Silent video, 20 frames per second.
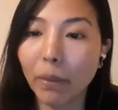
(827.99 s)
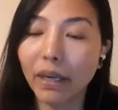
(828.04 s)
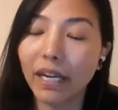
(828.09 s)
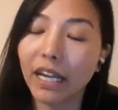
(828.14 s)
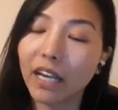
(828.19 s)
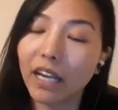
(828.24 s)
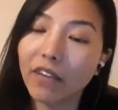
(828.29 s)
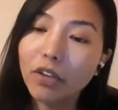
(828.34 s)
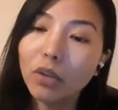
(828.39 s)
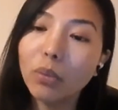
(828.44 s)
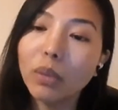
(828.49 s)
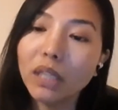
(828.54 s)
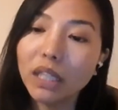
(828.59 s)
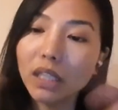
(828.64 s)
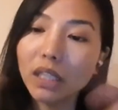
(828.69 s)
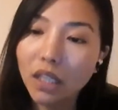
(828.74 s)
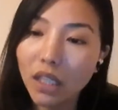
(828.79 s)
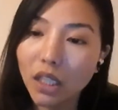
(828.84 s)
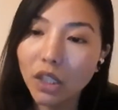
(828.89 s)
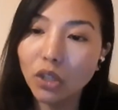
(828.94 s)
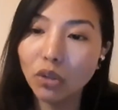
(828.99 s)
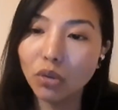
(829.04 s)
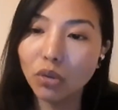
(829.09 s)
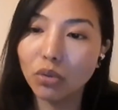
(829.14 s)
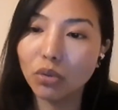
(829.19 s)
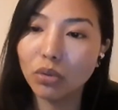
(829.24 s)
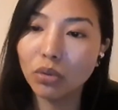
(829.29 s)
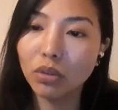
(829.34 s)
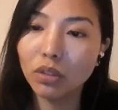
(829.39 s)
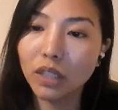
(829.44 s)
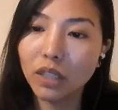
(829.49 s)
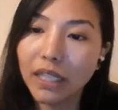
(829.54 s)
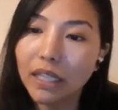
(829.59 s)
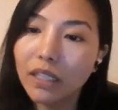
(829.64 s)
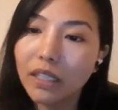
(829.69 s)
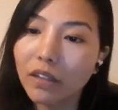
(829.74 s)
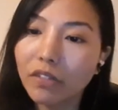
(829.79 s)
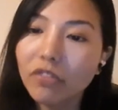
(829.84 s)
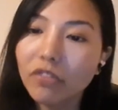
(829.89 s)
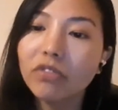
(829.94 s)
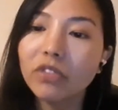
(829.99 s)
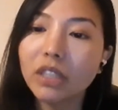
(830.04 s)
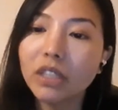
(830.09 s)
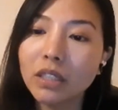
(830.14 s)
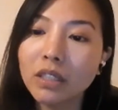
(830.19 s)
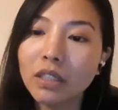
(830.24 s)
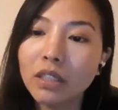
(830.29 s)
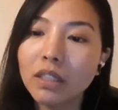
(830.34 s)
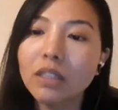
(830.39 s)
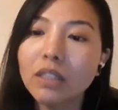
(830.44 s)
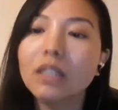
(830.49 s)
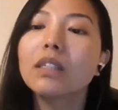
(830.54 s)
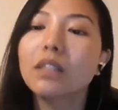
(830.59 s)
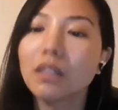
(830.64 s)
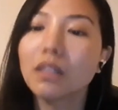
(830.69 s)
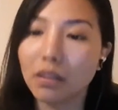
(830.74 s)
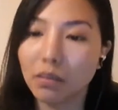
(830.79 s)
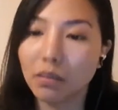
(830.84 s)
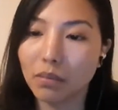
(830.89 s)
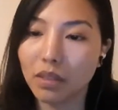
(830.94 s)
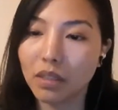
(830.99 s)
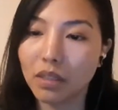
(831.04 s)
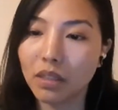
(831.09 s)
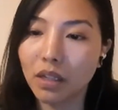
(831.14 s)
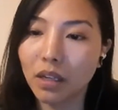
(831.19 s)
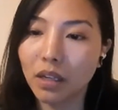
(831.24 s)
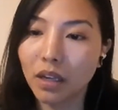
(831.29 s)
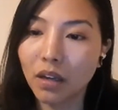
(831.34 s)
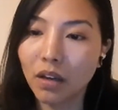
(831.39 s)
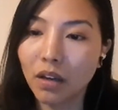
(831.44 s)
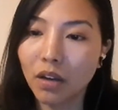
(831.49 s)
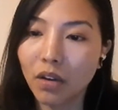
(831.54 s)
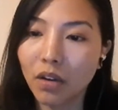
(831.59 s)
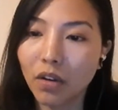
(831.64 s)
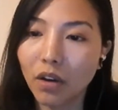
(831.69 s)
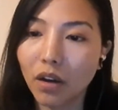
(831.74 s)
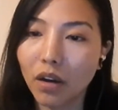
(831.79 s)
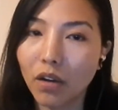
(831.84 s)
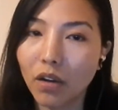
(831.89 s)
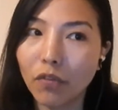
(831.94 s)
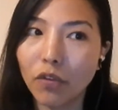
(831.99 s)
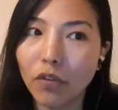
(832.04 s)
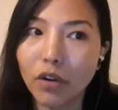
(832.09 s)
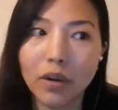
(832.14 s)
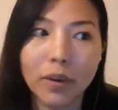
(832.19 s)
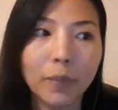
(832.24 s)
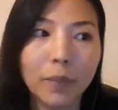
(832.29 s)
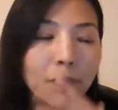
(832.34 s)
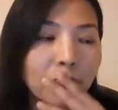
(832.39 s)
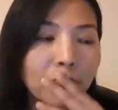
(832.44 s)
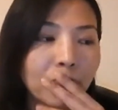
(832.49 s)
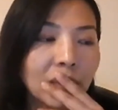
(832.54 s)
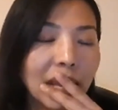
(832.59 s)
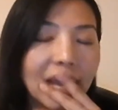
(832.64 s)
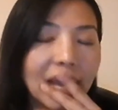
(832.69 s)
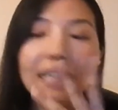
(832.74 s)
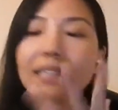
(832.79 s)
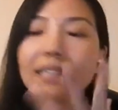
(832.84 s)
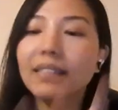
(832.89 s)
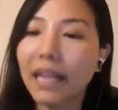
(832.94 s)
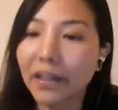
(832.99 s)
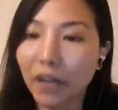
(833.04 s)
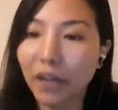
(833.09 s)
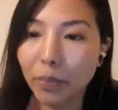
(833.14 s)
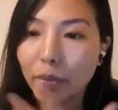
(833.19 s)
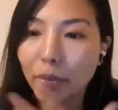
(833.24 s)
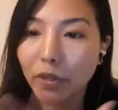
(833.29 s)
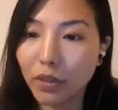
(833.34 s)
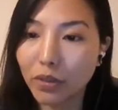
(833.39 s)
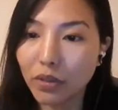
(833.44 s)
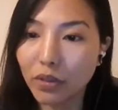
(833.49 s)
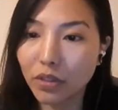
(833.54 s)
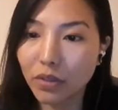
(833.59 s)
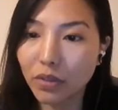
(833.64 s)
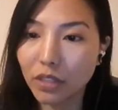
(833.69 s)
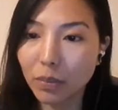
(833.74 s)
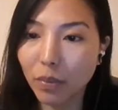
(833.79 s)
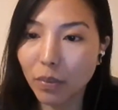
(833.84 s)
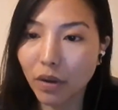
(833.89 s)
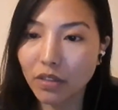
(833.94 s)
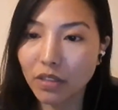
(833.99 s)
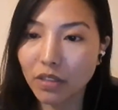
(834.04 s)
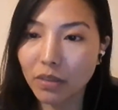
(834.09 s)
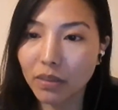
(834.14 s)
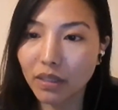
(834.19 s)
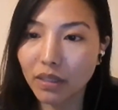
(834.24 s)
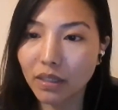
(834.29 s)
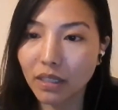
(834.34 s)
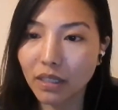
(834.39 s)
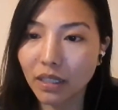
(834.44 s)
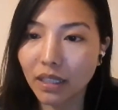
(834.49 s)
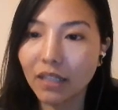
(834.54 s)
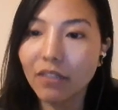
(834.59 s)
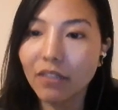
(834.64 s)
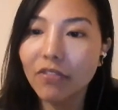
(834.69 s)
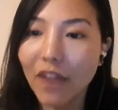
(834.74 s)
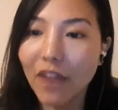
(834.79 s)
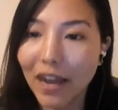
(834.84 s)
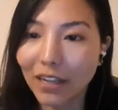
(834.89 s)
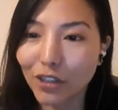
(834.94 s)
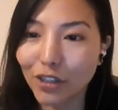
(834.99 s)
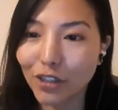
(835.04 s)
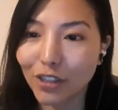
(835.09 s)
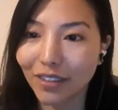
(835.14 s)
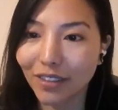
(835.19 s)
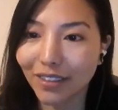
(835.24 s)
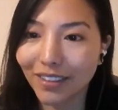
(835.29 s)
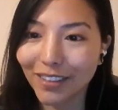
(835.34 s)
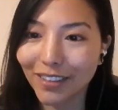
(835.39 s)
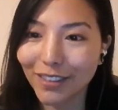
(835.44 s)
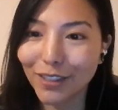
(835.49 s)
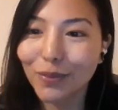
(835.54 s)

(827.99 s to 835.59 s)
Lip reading: But even within EU, there are different systems for extended producer responsibility in fashion.